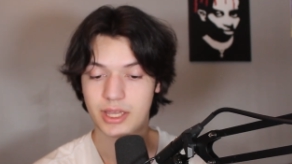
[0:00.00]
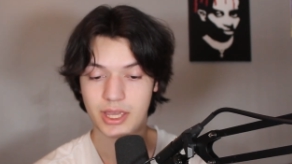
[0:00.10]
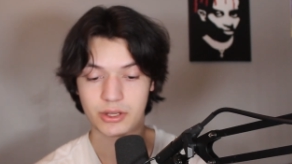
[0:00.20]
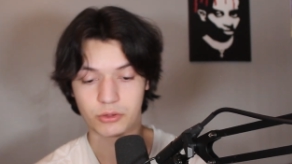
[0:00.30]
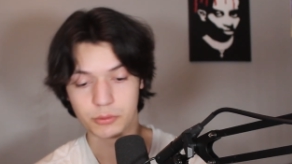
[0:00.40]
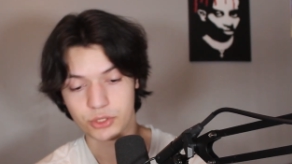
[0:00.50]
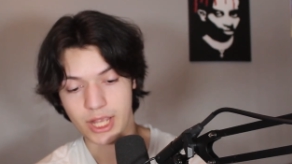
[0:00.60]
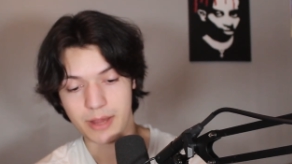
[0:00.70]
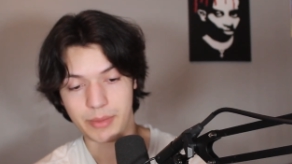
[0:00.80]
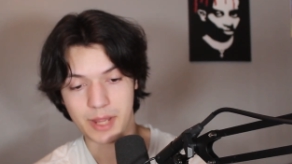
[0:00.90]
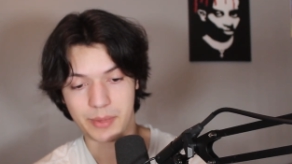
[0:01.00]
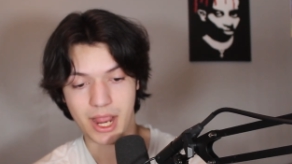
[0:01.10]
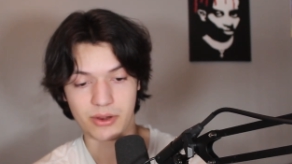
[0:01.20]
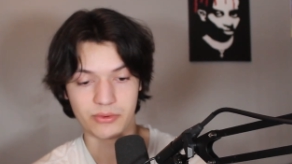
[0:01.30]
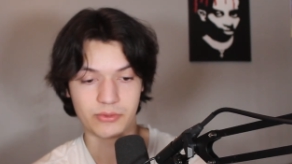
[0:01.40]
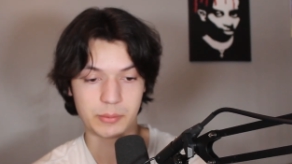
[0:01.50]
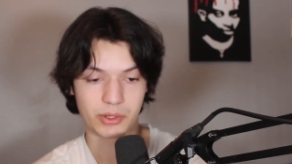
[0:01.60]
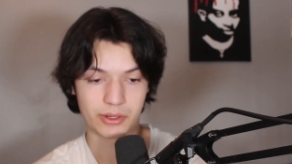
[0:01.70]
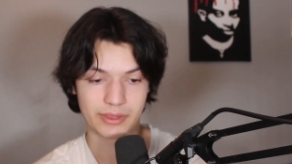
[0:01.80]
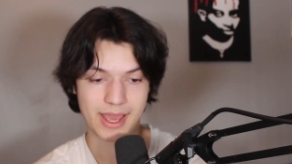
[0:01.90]
in a group chat by Pyro
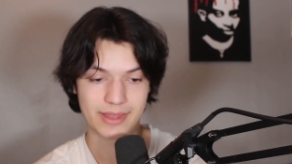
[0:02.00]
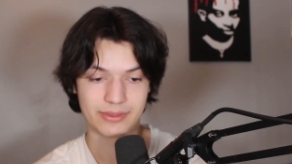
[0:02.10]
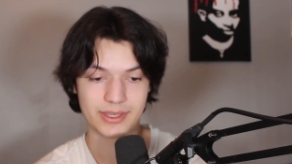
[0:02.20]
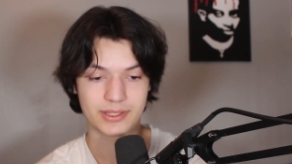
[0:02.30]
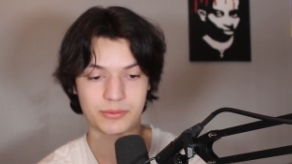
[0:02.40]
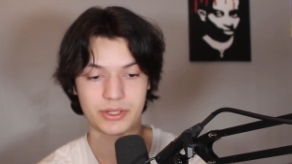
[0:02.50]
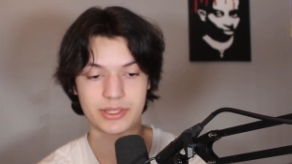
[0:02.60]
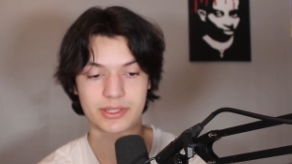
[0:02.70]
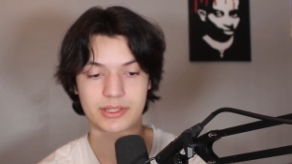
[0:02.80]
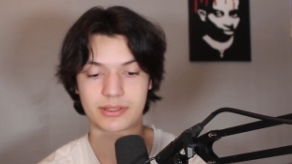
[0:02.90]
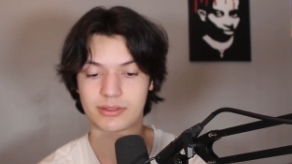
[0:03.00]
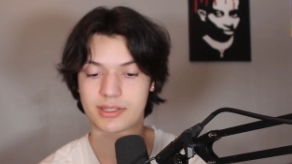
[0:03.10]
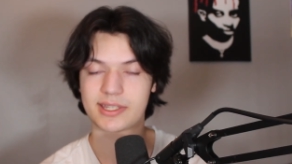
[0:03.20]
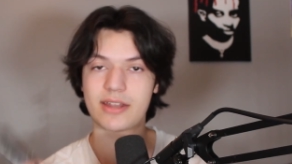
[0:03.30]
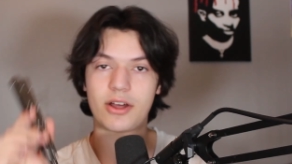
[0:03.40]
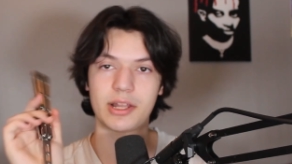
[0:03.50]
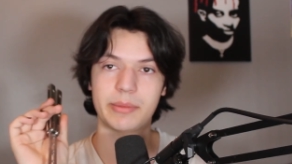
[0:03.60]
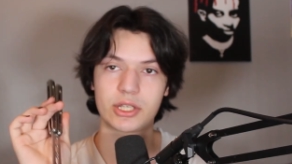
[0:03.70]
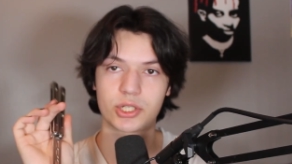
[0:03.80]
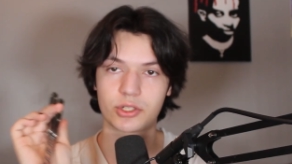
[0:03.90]
Flipper that this was sent on a
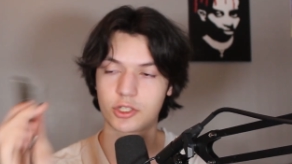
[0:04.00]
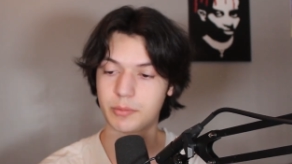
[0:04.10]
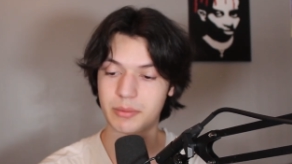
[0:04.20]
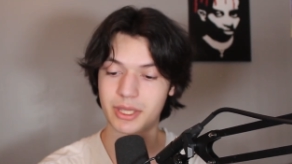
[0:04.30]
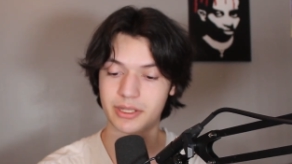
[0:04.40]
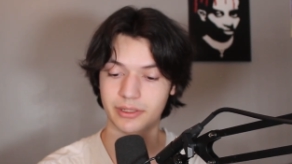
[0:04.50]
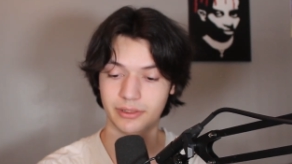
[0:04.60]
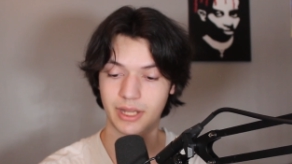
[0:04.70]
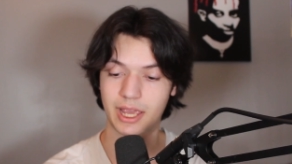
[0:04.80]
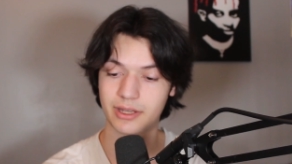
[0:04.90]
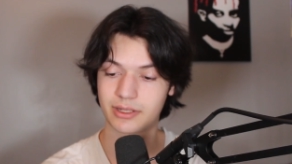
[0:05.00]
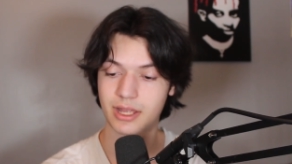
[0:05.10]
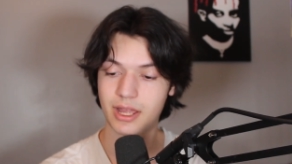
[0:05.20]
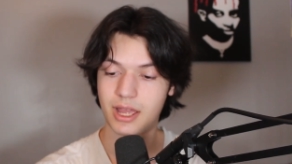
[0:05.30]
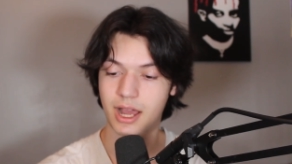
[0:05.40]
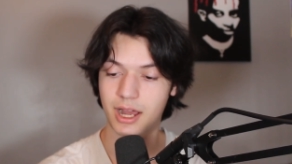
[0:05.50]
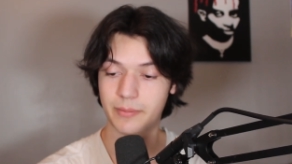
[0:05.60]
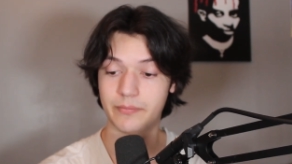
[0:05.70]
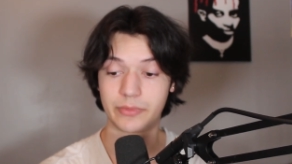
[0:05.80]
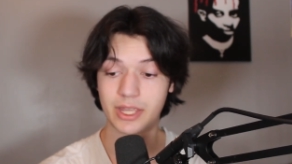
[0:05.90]
mission to be beaten, and
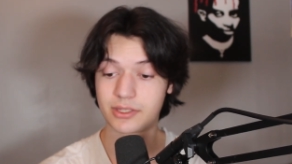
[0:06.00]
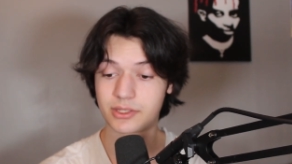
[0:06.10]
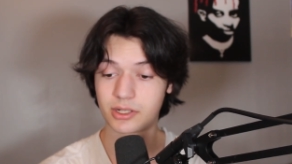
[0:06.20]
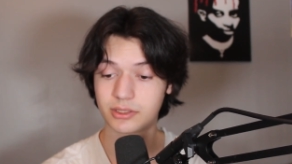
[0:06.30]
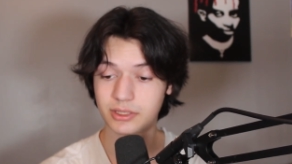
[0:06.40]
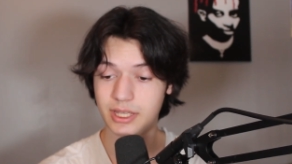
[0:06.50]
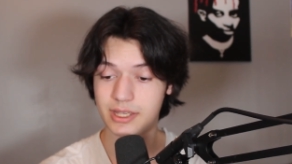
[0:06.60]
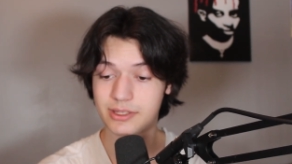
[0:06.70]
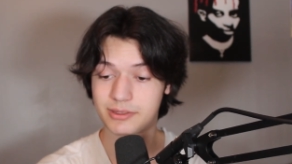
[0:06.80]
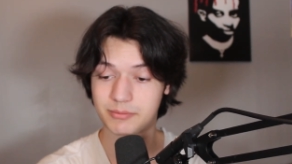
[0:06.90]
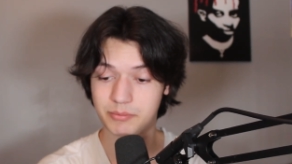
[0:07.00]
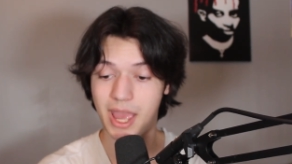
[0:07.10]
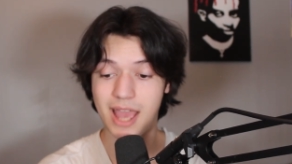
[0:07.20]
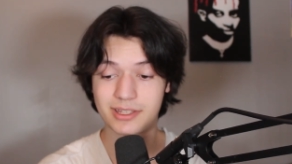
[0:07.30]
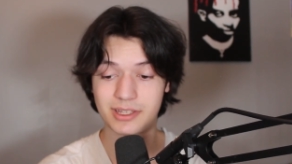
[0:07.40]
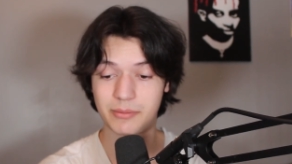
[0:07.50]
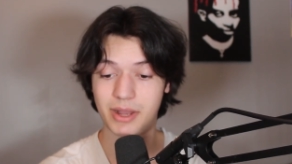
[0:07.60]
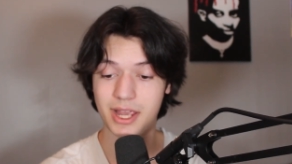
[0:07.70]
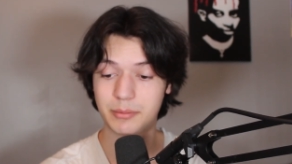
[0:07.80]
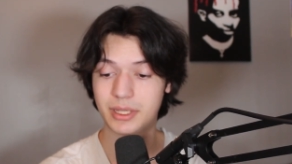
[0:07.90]
it certainly is passing
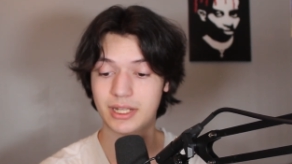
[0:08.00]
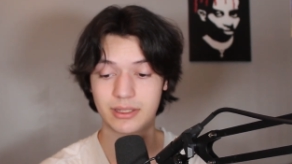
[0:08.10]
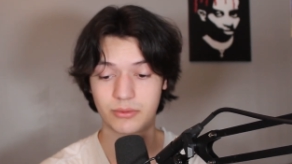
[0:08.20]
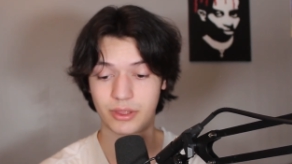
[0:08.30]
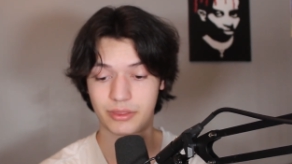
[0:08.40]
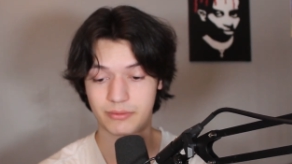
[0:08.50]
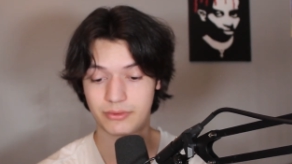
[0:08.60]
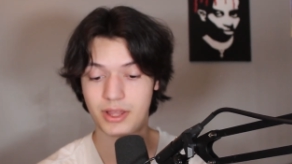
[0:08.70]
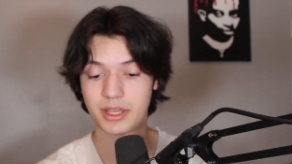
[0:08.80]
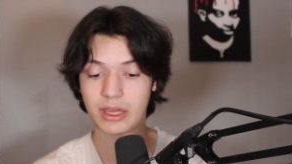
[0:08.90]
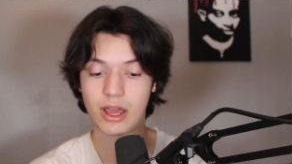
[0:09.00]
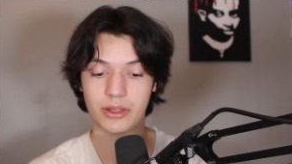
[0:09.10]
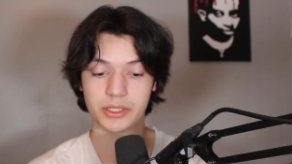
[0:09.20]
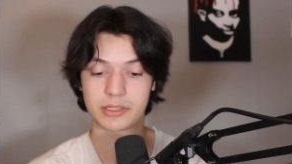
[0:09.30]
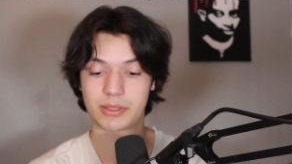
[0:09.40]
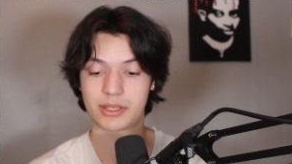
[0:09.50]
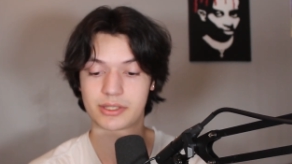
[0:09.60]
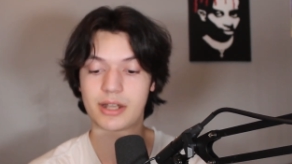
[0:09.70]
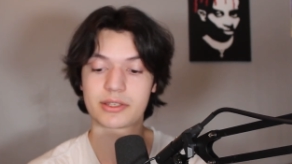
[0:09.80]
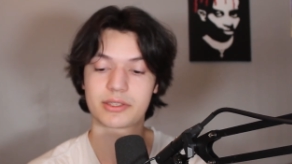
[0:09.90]
my beating with flying colors, because
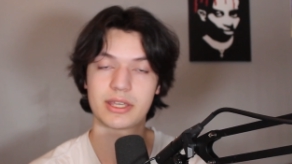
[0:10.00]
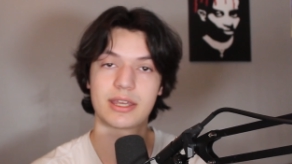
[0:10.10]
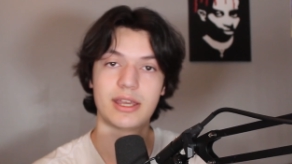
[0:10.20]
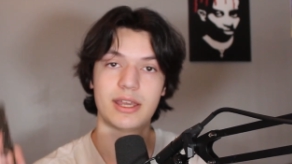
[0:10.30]
honestly,